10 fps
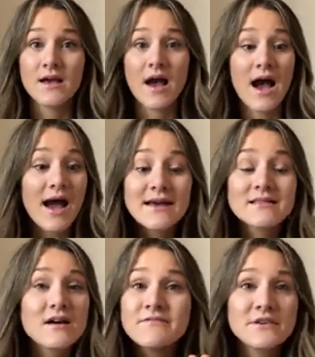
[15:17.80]
I
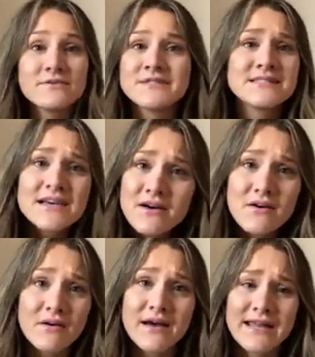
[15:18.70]
love you
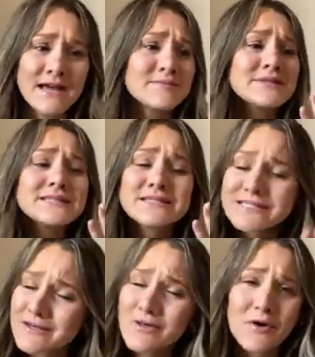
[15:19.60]
still, and I'm
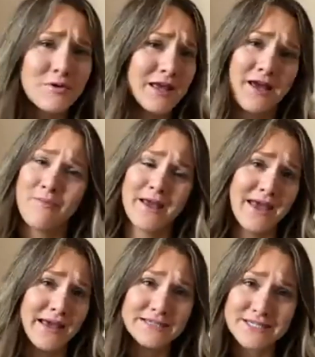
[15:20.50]
still holding out my
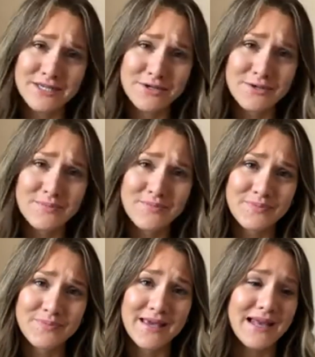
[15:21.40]
hand to you,
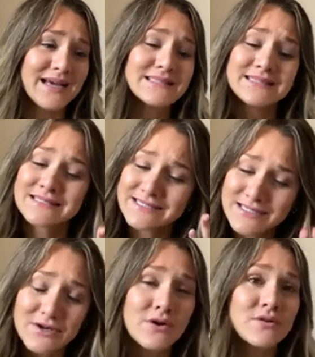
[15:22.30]
and I
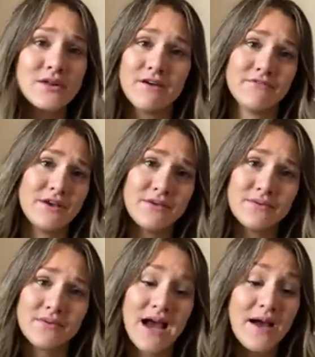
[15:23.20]
still love you.
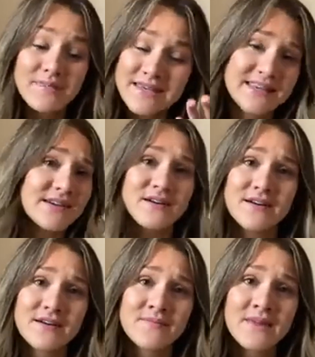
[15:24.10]
I'm
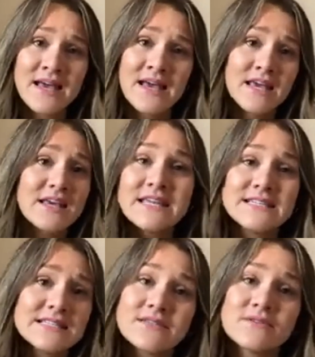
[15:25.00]
here. He
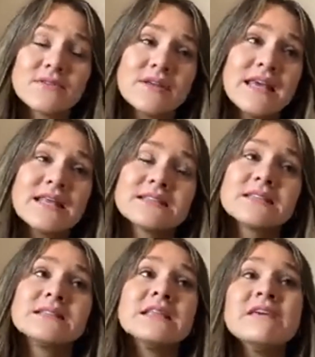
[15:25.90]
doesn't
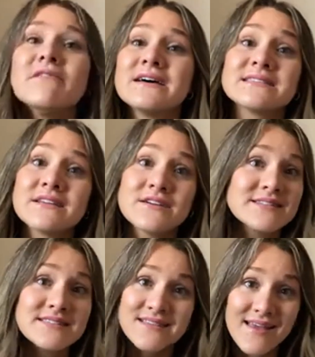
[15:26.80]
leave us in our
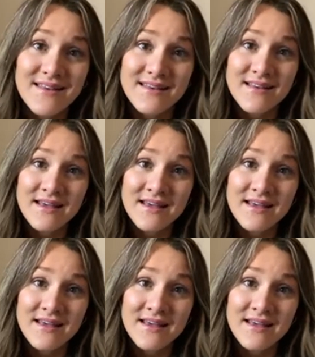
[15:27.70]
sin.